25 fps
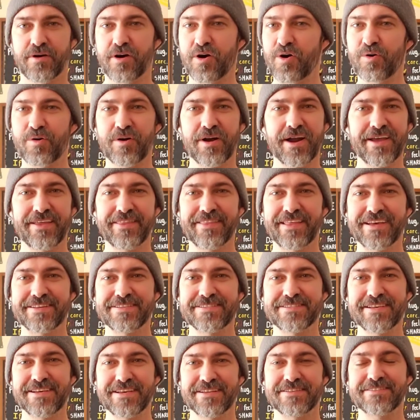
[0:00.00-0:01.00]
All right,
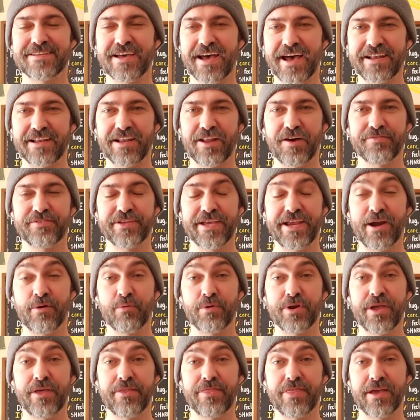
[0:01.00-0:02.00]
that's it. I'd love to hear
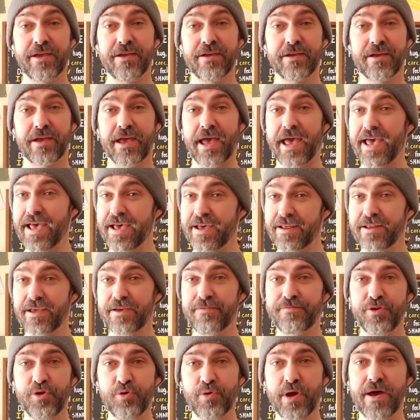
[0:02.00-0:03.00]
what you think. And
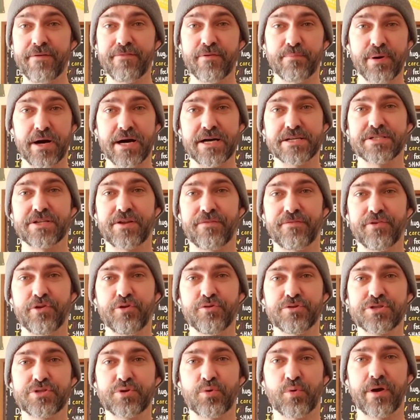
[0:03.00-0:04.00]
if you have a positive
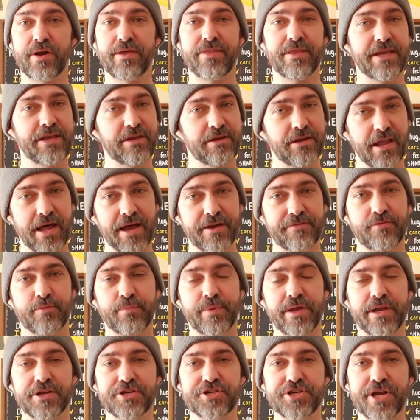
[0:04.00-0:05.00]
news story that you'd like for
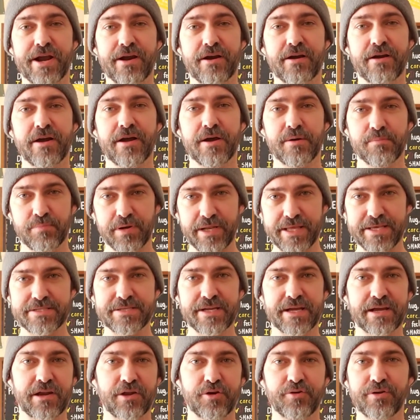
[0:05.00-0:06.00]
me to share, please
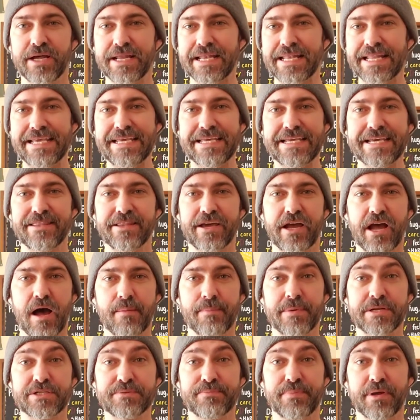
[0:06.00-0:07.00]
include a link in the
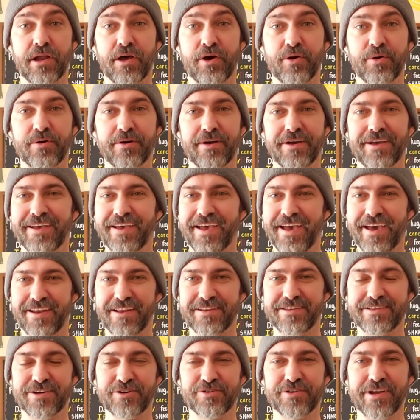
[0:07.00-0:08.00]
comments below. And
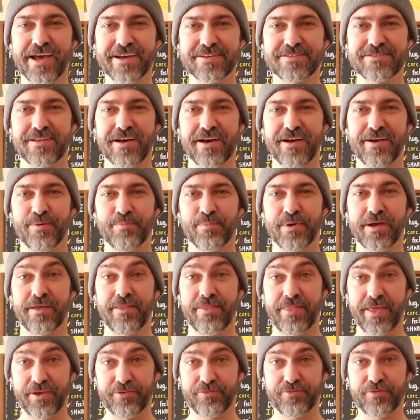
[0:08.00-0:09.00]
until next time,
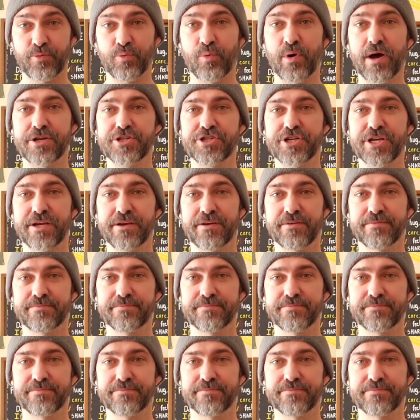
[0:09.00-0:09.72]
thanks for watching.